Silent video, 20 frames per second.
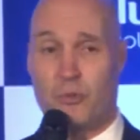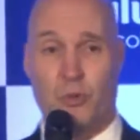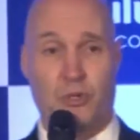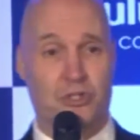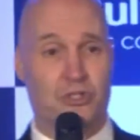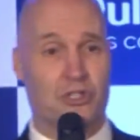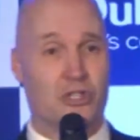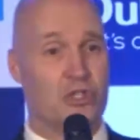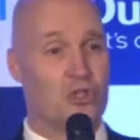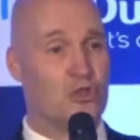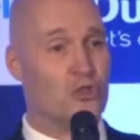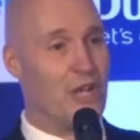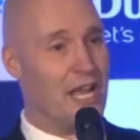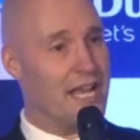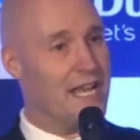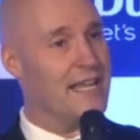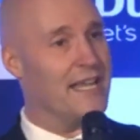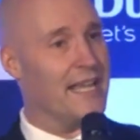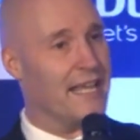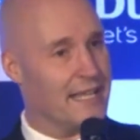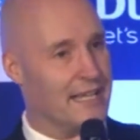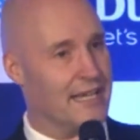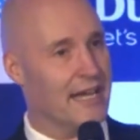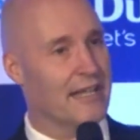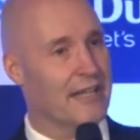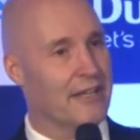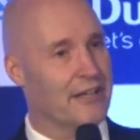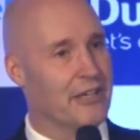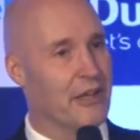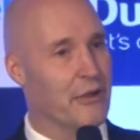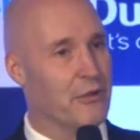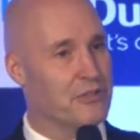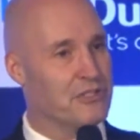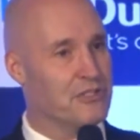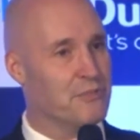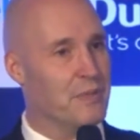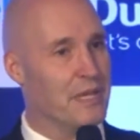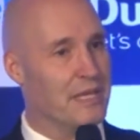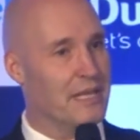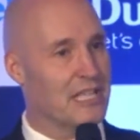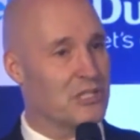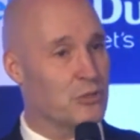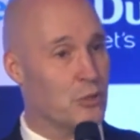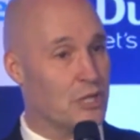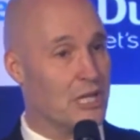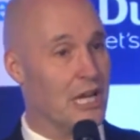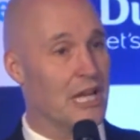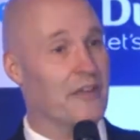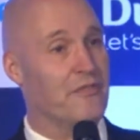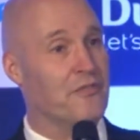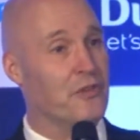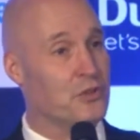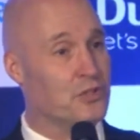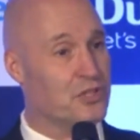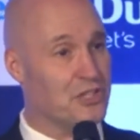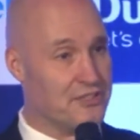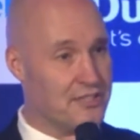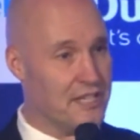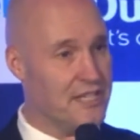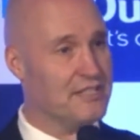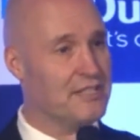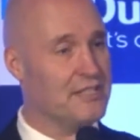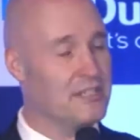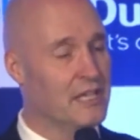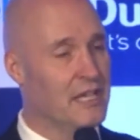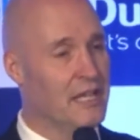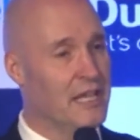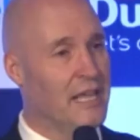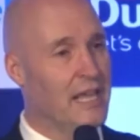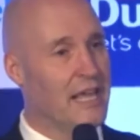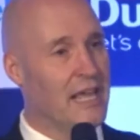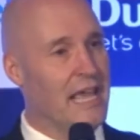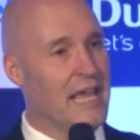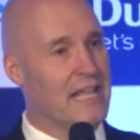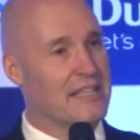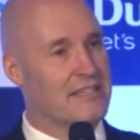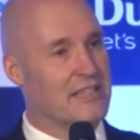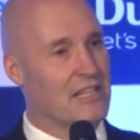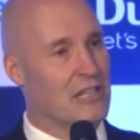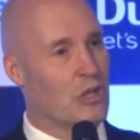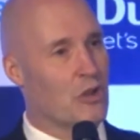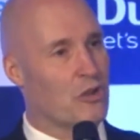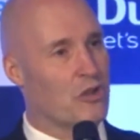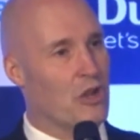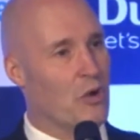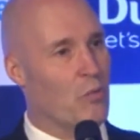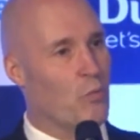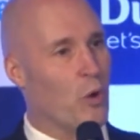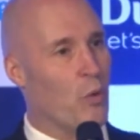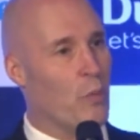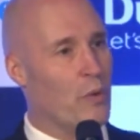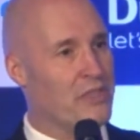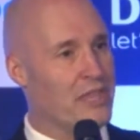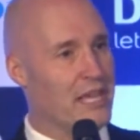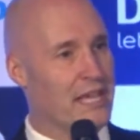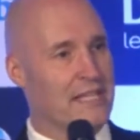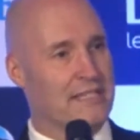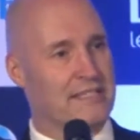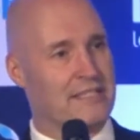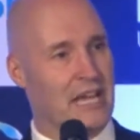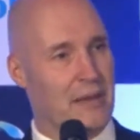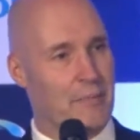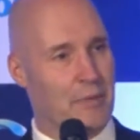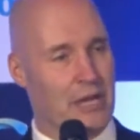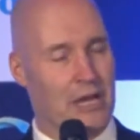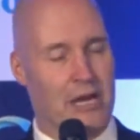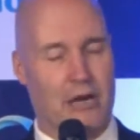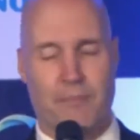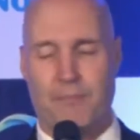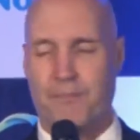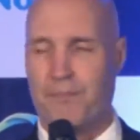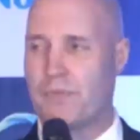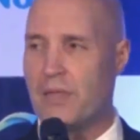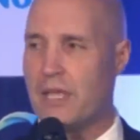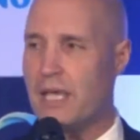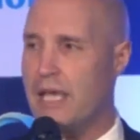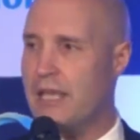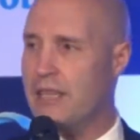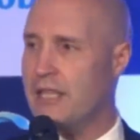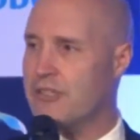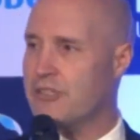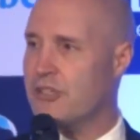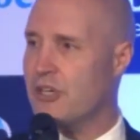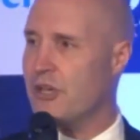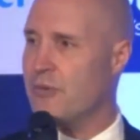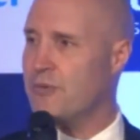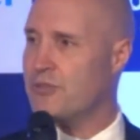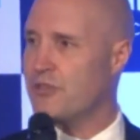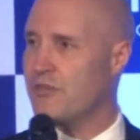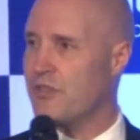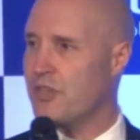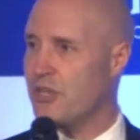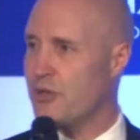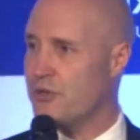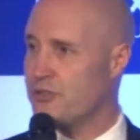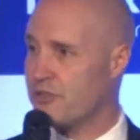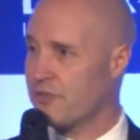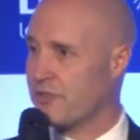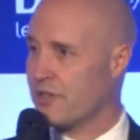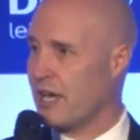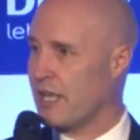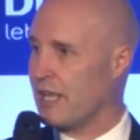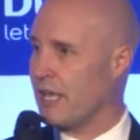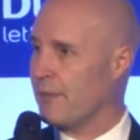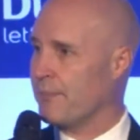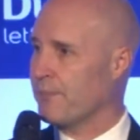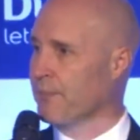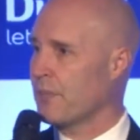What's the trending color going to be? That's what Color Futures is. It's a look at what we think is coming up in the terms of the use of color.